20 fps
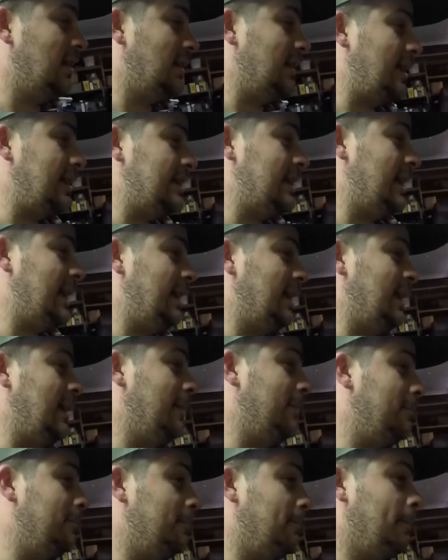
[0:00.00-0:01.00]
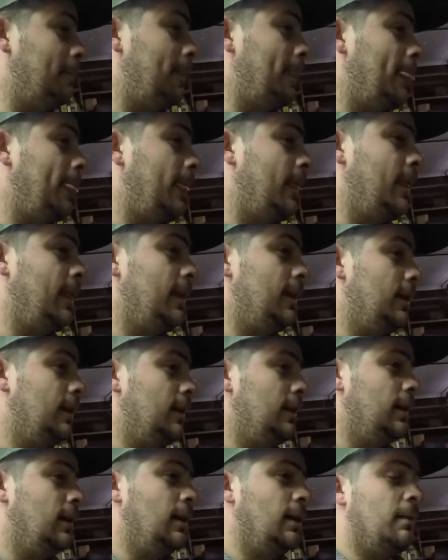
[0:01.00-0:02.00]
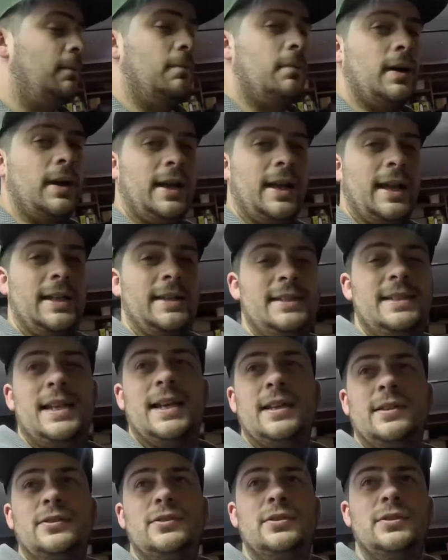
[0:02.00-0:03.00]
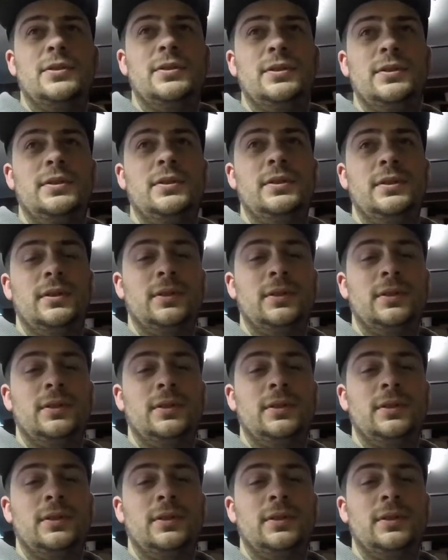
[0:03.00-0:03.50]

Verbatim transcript: It's heating up. Might head down to